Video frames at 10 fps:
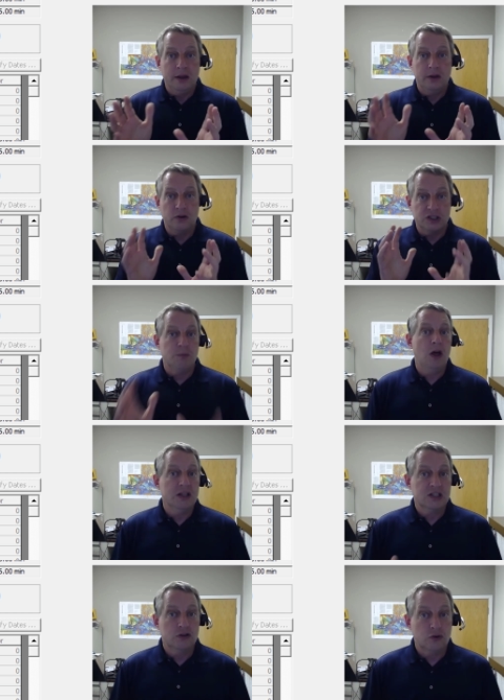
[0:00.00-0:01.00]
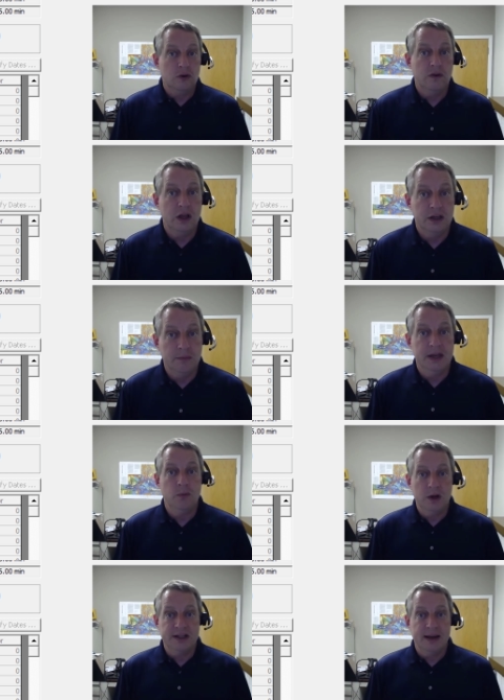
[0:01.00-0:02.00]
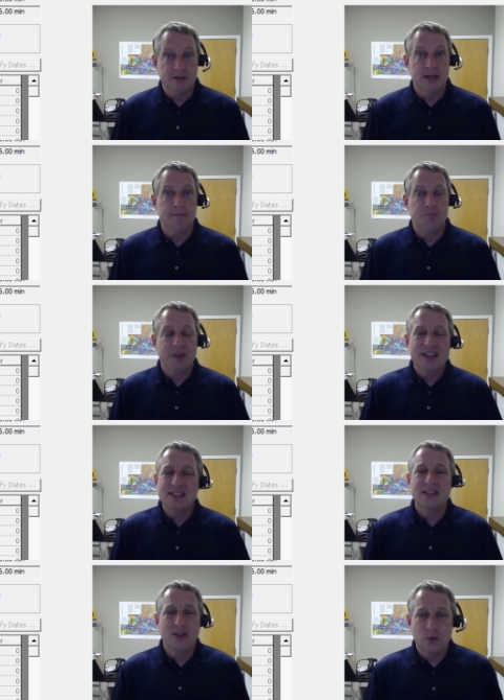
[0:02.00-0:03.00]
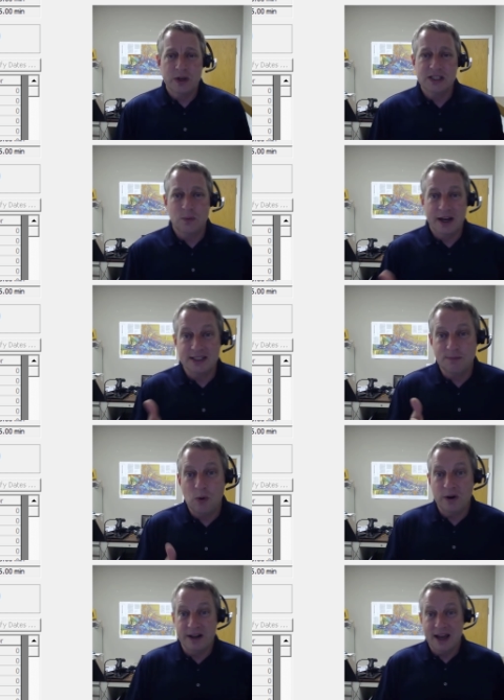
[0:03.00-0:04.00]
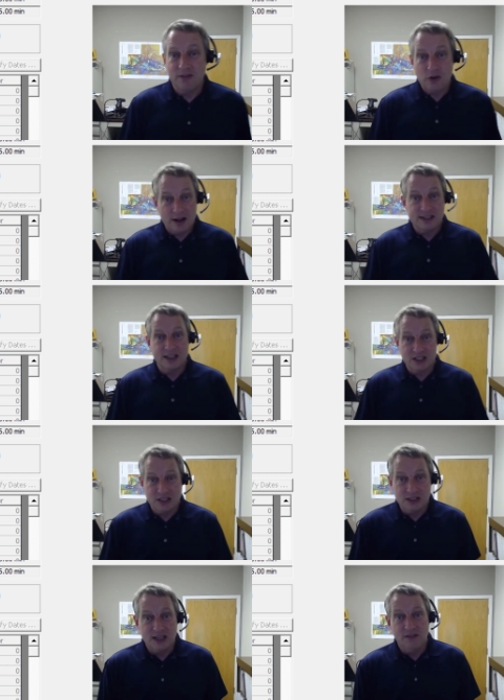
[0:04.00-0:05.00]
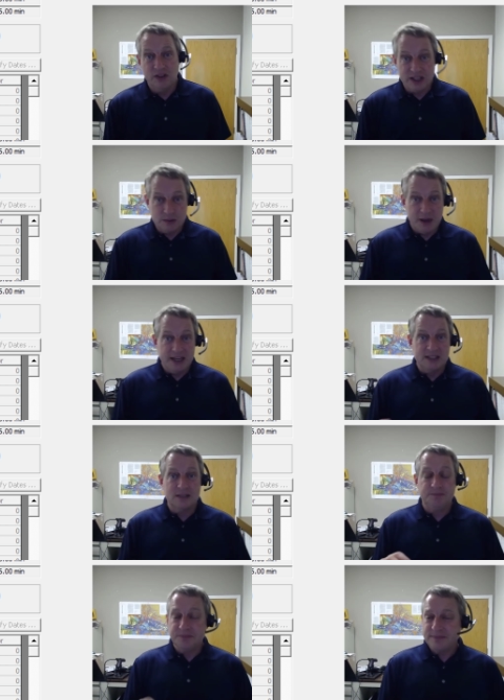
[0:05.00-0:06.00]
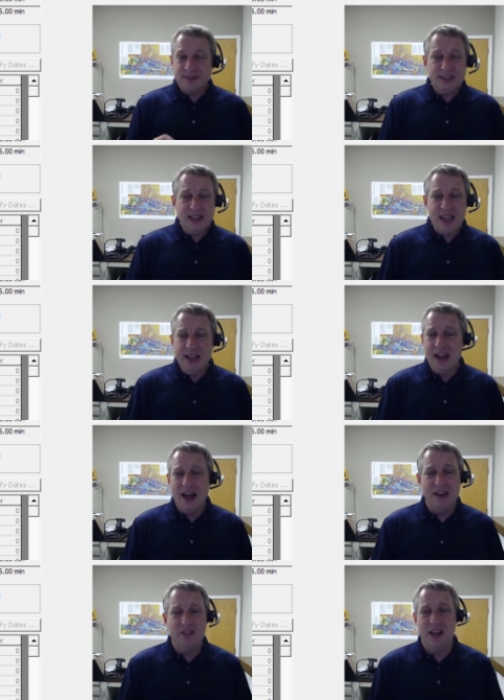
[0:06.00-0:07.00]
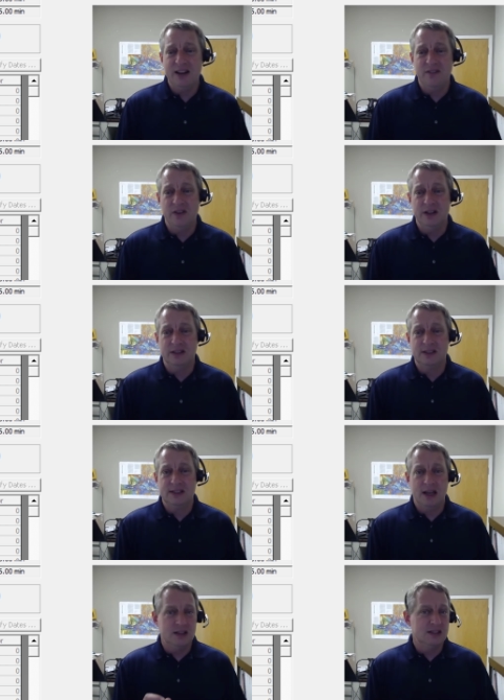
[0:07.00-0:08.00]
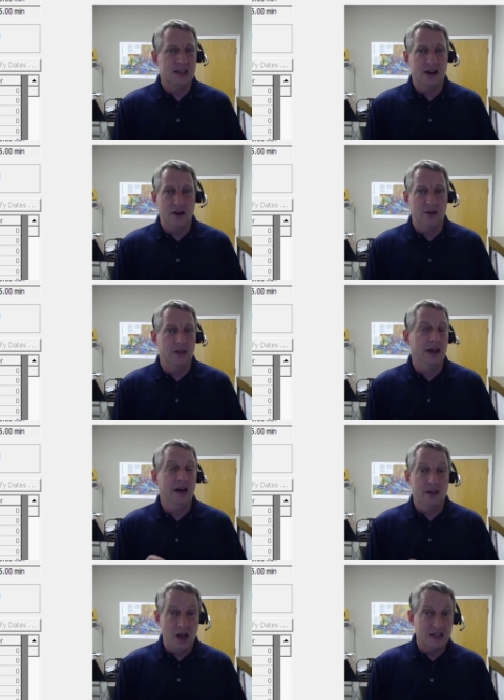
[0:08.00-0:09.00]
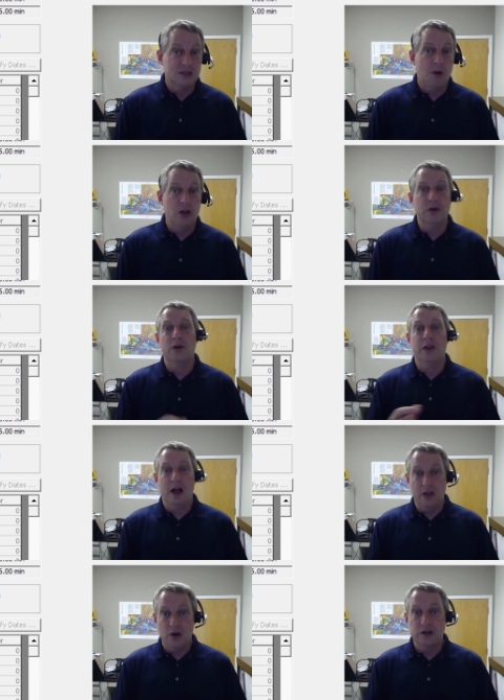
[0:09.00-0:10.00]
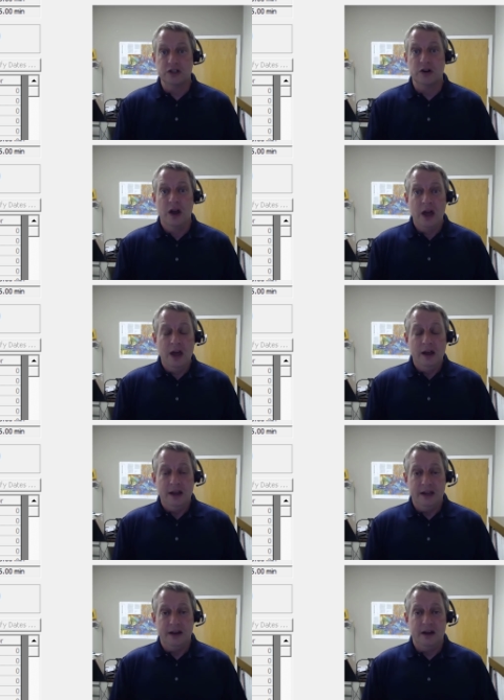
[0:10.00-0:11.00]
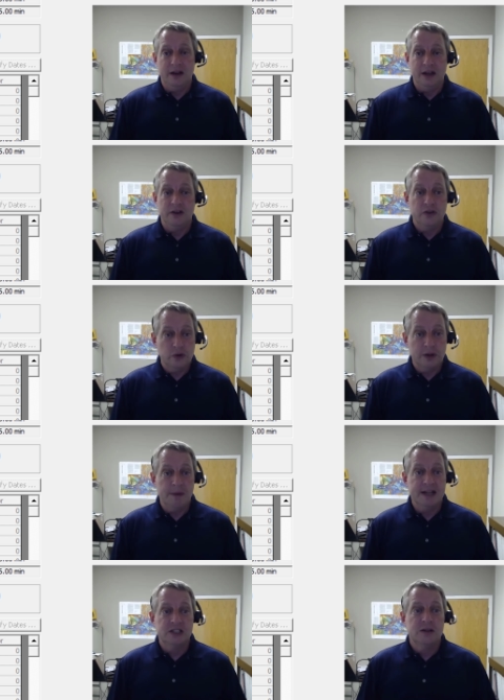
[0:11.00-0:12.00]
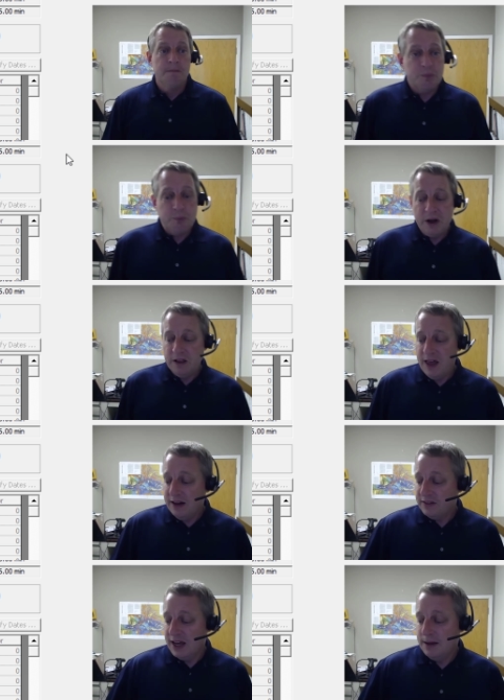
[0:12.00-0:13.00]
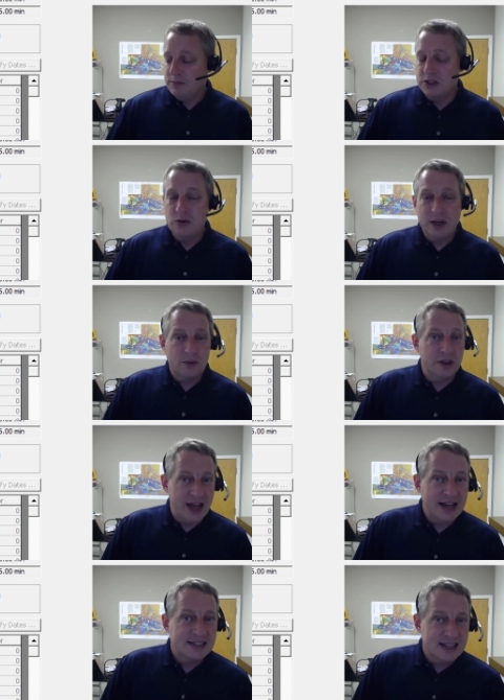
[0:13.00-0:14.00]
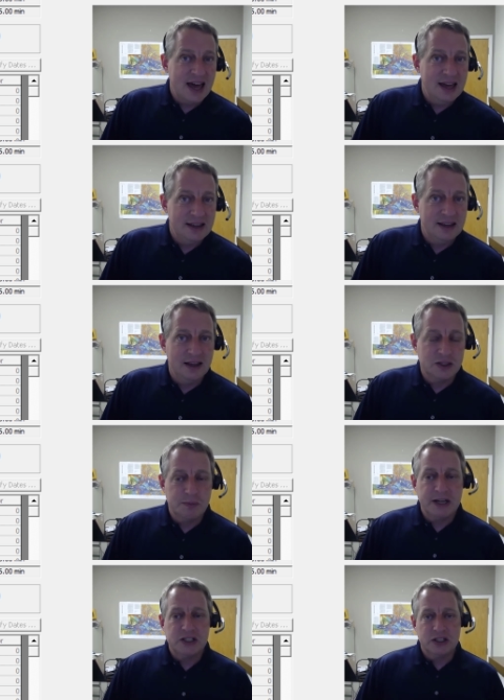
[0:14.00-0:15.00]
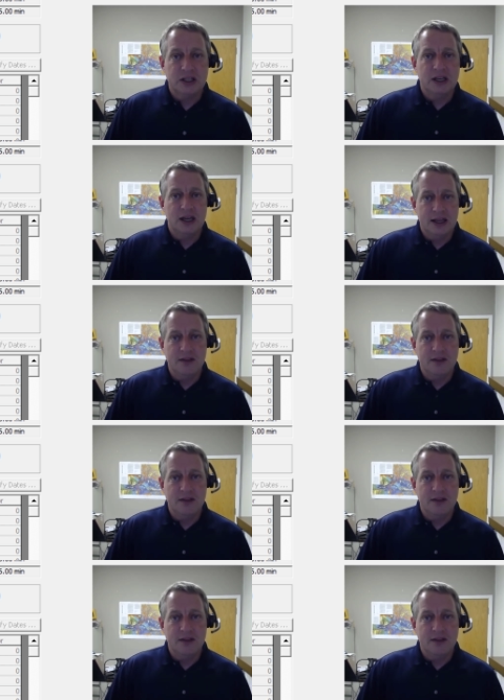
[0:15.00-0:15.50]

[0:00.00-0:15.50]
your smallest control volume in 1 time step. And this is another reason why it's important to have cross sections evenly spaced and not have a lot of cells that are a lot smaller or a lot larger in your 2D mesh. But a lot of times you can relax that, especially in